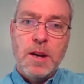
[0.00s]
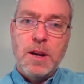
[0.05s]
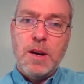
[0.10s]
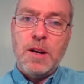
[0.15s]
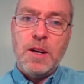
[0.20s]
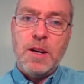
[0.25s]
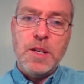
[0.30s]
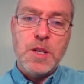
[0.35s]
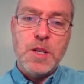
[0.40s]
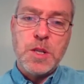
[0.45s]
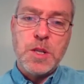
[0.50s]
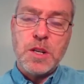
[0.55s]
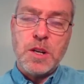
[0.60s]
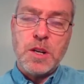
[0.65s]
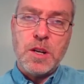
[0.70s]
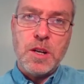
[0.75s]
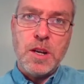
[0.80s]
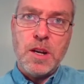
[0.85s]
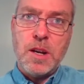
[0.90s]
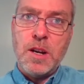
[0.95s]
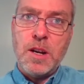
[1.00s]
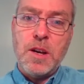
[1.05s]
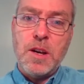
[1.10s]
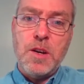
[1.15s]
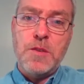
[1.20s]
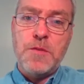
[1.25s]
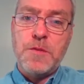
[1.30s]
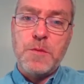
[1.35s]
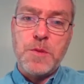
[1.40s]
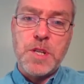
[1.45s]
I
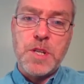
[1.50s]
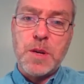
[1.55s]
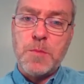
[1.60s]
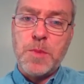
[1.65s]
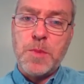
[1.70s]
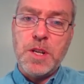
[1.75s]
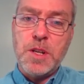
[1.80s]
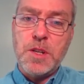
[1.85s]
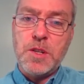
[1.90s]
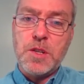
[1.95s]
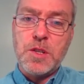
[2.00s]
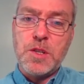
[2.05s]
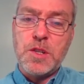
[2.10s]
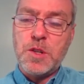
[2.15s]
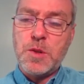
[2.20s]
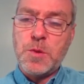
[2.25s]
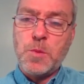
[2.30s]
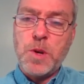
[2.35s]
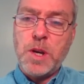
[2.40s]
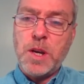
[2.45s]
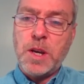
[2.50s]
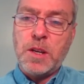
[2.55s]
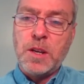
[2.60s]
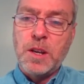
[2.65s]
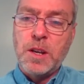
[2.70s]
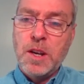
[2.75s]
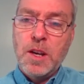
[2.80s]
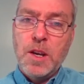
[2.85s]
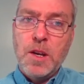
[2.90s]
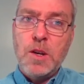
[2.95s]
heard from somebody just this week
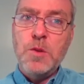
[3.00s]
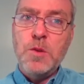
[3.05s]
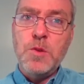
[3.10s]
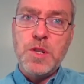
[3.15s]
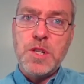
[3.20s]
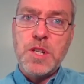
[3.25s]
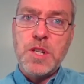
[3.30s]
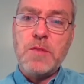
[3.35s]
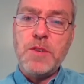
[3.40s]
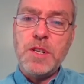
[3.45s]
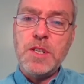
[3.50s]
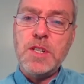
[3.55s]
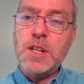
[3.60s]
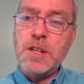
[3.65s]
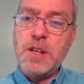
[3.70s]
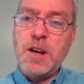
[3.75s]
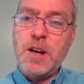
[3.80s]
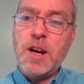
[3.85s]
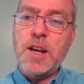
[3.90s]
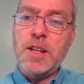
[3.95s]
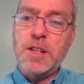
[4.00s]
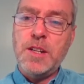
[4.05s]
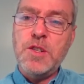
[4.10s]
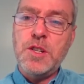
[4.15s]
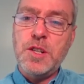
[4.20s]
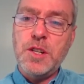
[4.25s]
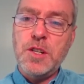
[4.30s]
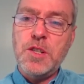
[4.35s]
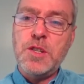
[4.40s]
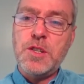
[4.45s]
who's 79 and
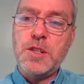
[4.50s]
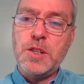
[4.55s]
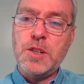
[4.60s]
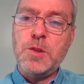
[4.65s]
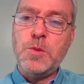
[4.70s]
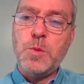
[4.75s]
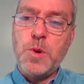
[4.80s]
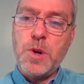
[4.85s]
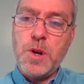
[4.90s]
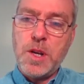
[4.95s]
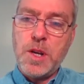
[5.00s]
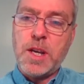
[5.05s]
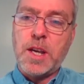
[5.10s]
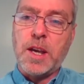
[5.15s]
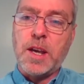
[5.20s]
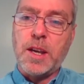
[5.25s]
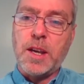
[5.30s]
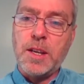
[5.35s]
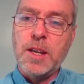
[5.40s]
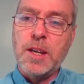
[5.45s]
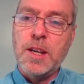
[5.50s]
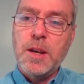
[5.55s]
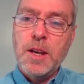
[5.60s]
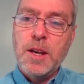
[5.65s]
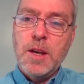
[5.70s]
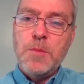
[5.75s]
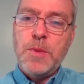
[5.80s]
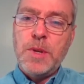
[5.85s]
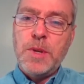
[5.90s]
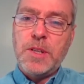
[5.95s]
she's still working
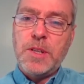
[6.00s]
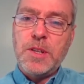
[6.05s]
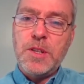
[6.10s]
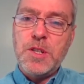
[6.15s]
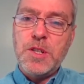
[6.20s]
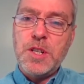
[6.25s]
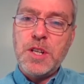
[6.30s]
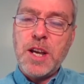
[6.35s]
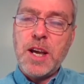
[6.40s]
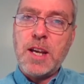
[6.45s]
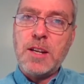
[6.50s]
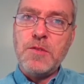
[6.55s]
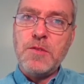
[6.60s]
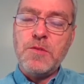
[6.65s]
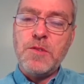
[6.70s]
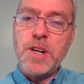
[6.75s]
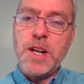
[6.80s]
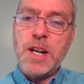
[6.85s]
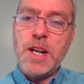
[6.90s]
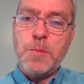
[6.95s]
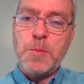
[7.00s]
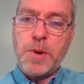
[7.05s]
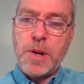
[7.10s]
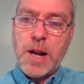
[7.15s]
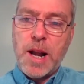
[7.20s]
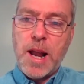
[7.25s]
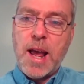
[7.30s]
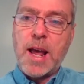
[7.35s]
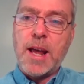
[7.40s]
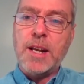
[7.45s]
because she hadn't really
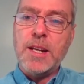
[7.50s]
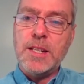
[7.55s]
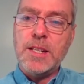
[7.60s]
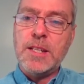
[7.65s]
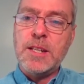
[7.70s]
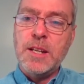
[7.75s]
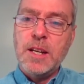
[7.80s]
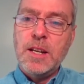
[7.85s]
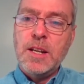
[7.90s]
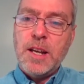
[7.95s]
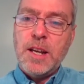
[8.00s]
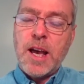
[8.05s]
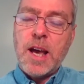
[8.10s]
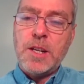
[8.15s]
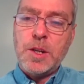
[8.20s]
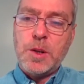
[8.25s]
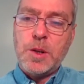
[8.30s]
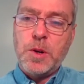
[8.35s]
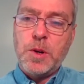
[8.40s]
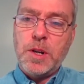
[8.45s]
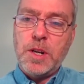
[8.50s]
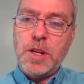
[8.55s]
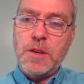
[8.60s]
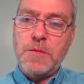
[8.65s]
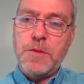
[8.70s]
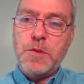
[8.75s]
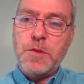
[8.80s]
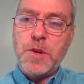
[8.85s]
planned adequately for